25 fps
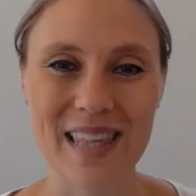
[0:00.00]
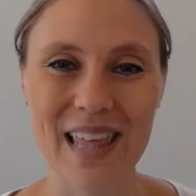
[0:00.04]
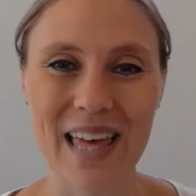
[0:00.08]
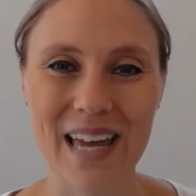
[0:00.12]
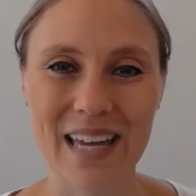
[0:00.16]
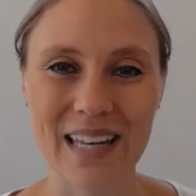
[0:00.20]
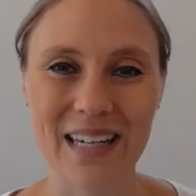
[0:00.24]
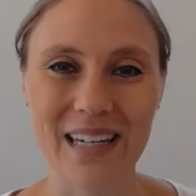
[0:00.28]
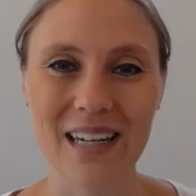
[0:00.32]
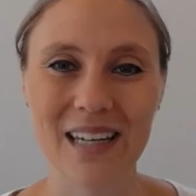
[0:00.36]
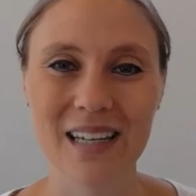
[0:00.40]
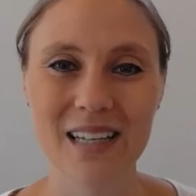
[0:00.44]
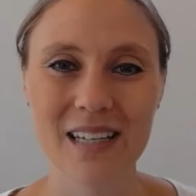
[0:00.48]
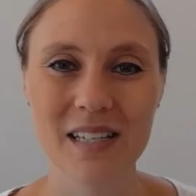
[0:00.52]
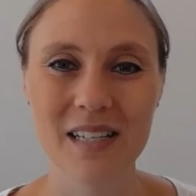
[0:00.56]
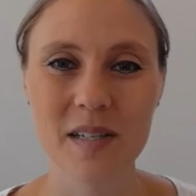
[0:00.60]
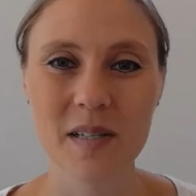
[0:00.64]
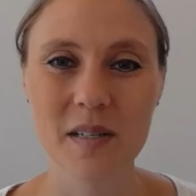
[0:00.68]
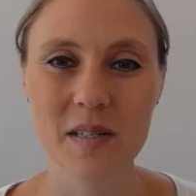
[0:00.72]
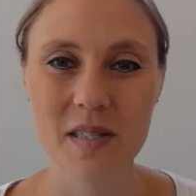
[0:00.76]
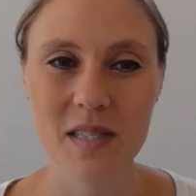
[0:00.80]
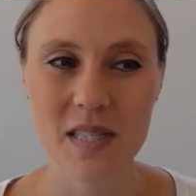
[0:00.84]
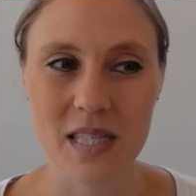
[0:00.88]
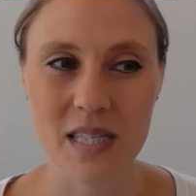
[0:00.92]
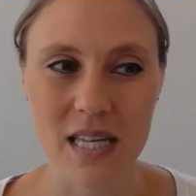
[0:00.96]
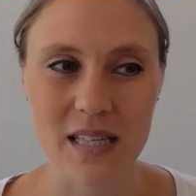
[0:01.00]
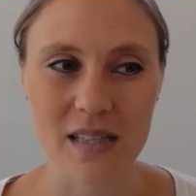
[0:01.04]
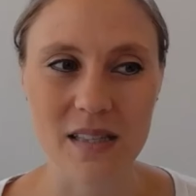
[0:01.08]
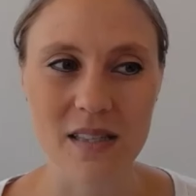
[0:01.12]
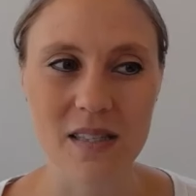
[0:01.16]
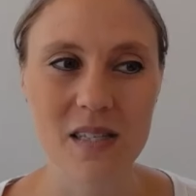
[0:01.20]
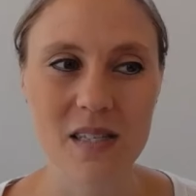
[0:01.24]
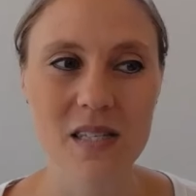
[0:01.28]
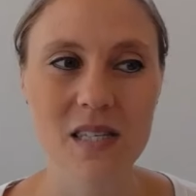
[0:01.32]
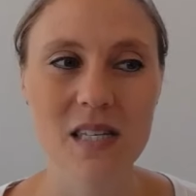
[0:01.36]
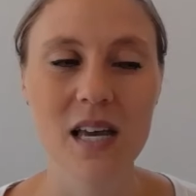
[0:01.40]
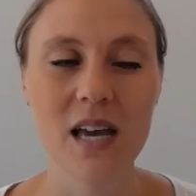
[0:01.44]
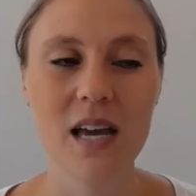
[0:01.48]
then,
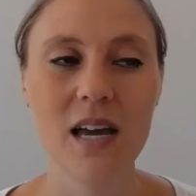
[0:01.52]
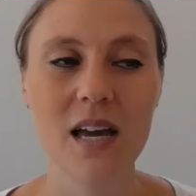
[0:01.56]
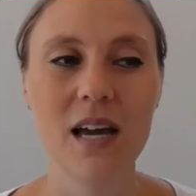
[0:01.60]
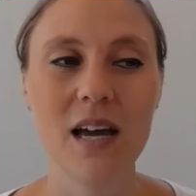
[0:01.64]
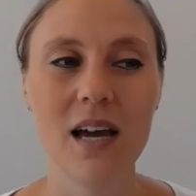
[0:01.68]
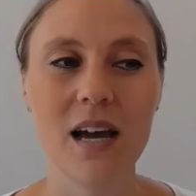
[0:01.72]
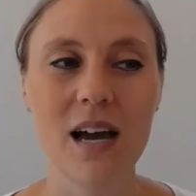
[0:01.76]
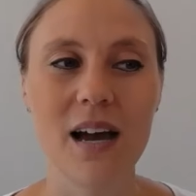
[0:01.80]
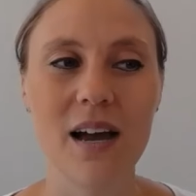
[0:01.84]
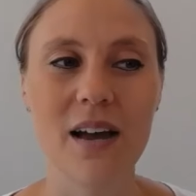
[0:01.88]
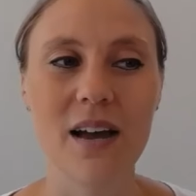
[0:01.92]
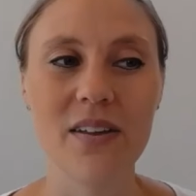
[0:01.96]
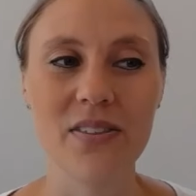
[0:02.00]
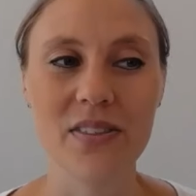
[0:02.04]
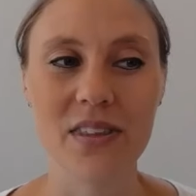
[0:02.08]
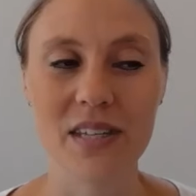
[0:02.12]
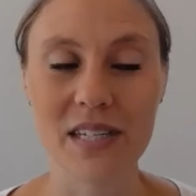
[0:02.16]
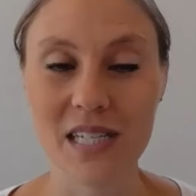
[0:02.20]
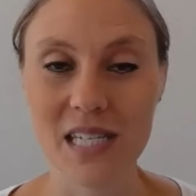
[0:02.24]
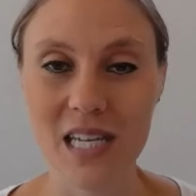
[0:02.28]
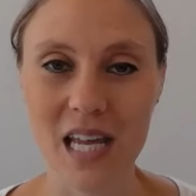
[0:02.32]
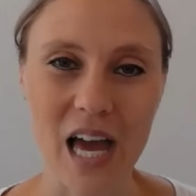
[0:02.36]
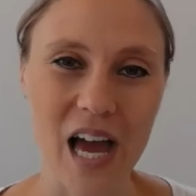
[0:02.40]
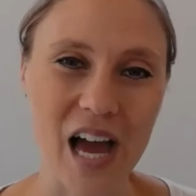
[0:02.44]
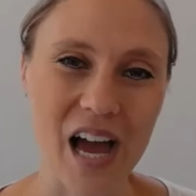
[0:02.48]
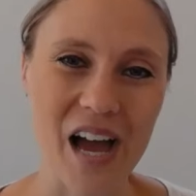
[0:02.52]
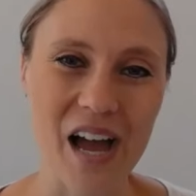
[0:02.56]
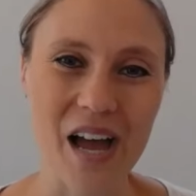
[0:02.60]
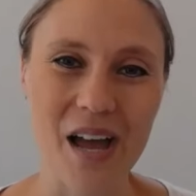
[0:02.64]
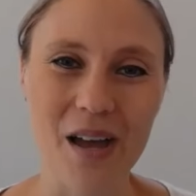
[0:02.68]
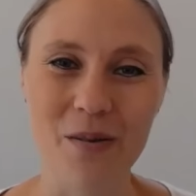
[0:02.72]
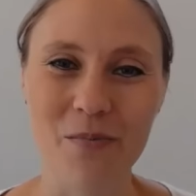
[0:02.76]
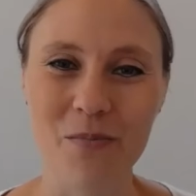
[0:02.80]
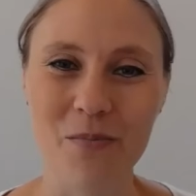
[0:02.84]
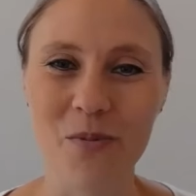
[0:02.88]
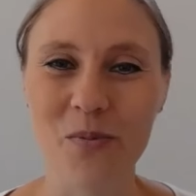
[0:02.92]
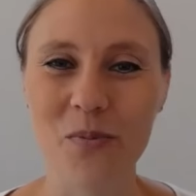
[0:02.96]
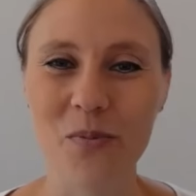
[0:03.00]
since the
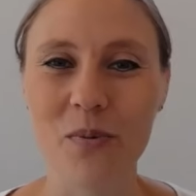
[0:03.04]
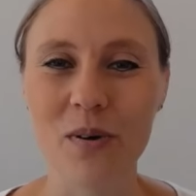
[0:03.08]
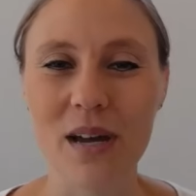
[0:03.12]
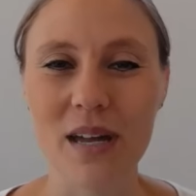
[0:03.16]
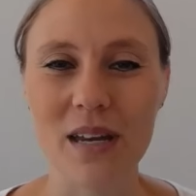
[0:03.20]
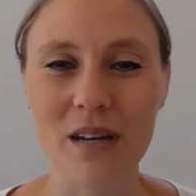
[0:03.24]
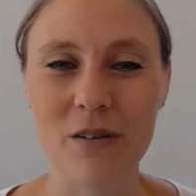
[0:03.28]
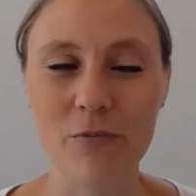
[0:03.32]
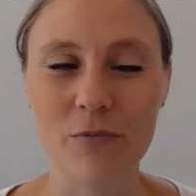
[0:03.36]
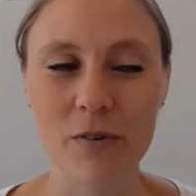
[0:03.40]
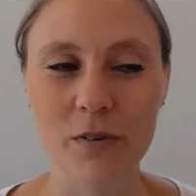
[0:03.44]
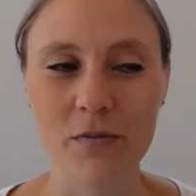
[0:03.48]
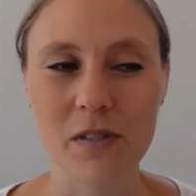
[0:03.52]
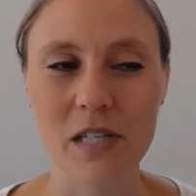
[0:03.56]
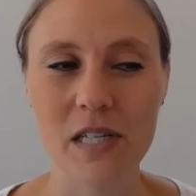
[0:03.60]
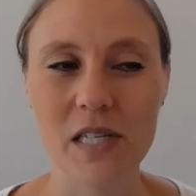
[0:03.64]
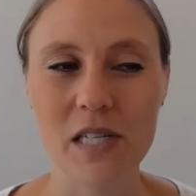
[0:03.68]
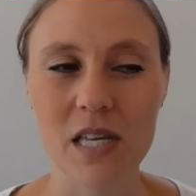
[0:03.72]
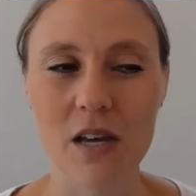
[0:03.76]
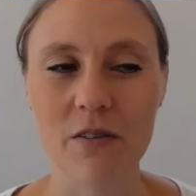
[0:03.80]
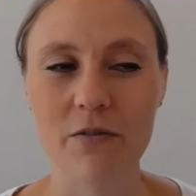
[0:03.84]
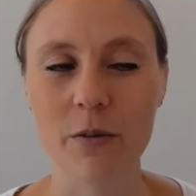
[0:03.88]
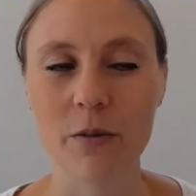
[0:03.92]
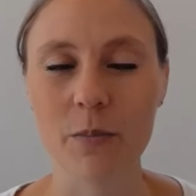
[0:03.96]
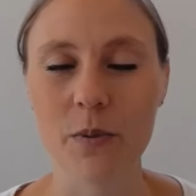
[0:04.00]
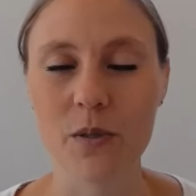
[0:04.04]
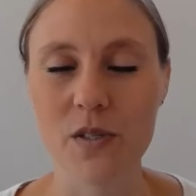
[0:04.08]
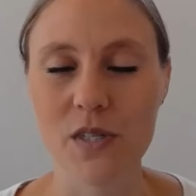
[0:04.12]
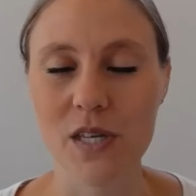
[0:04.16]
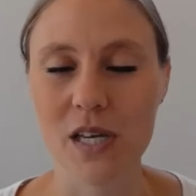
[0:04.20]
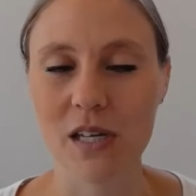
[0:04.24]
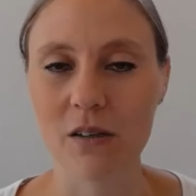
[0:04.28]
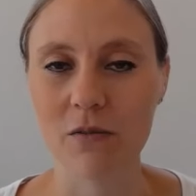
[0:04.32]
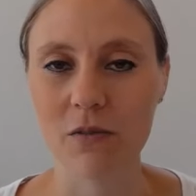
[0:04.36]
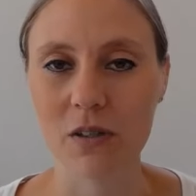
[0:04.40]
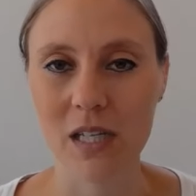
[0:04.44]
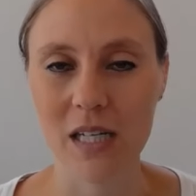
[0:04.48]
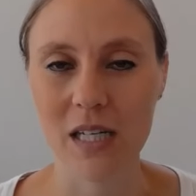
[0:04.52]
time when
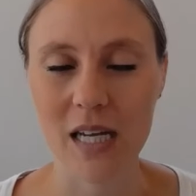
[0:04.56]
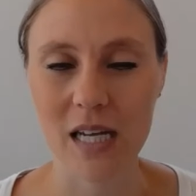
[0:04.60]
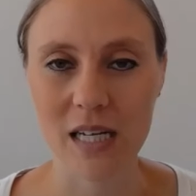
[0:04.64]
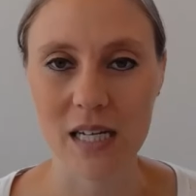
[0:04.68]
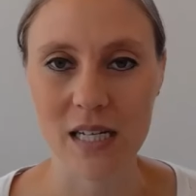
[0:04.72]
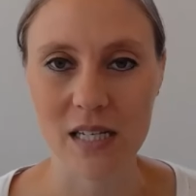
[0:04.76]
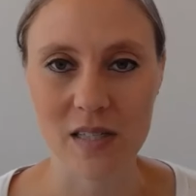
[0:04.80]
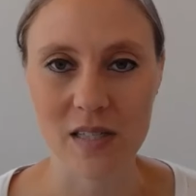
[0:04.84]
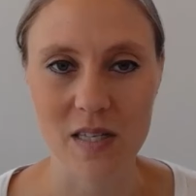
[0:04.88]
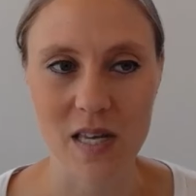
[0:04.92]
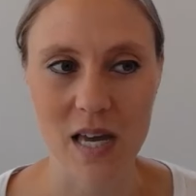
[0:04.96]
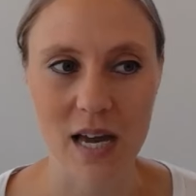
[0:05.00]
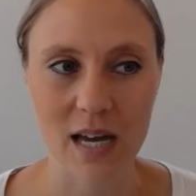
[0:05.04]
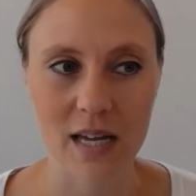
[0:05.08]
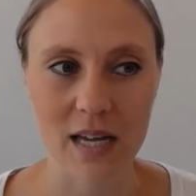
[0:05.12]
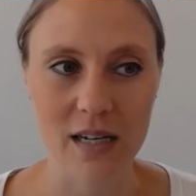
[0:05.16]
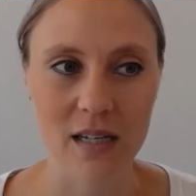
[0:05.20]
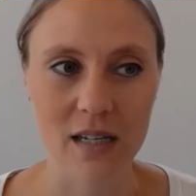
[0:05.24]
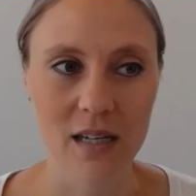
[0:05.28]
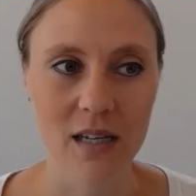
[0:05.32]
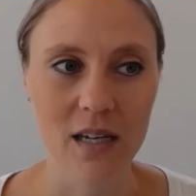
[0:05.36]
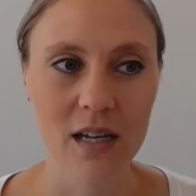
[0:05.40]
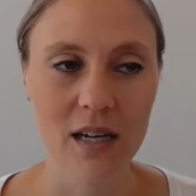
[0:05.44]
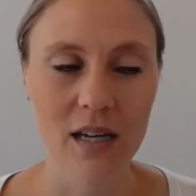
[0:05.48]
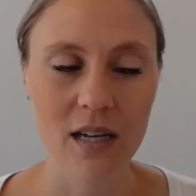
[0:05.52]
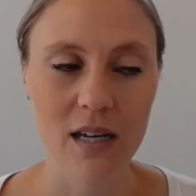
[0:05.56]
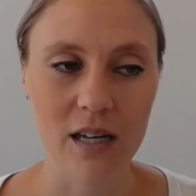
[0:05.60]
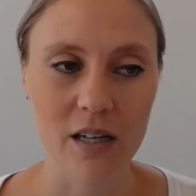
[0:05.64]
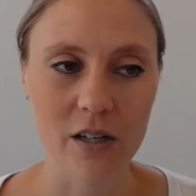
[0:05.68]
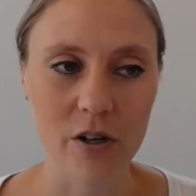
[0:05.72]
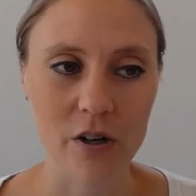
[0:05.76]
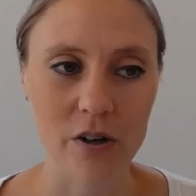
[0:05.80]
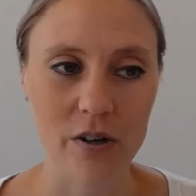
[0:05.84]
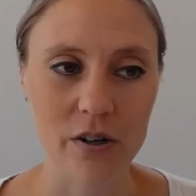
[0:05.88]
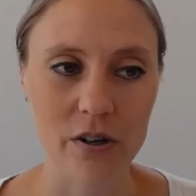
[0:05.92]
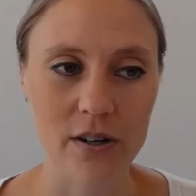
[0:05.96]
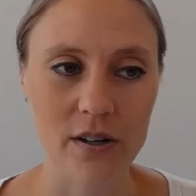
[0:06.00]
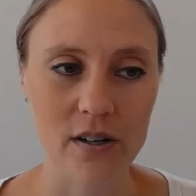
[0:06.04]
57% of Canadians had an
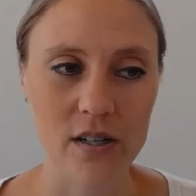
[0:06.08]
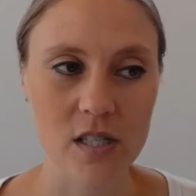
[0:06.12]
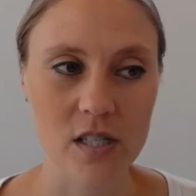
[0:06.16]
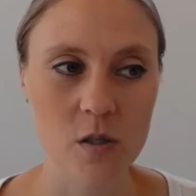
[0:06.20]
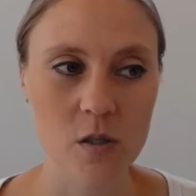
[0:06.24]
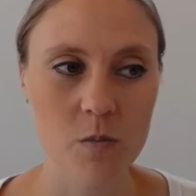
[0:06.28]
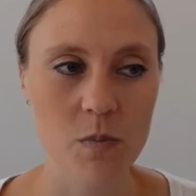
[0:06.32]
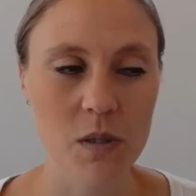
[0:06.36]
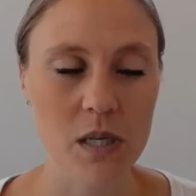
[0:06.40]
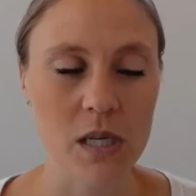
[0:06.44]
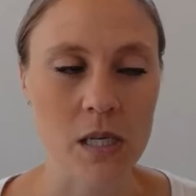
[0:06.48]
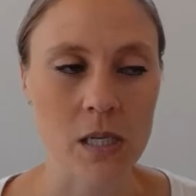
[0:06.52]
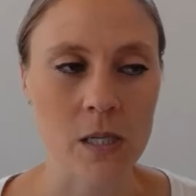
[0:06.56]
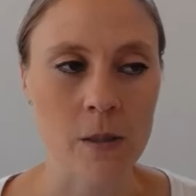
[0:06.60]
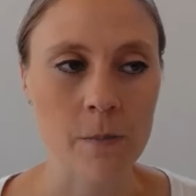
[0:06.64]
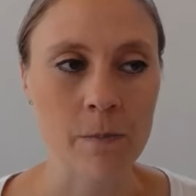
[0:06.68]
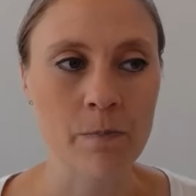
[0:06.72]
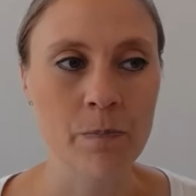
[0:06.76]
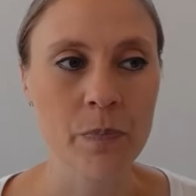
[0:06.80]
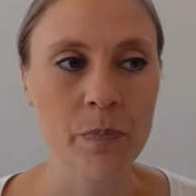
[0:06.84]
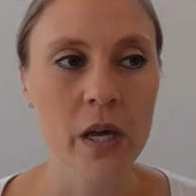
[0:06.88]
RRSP.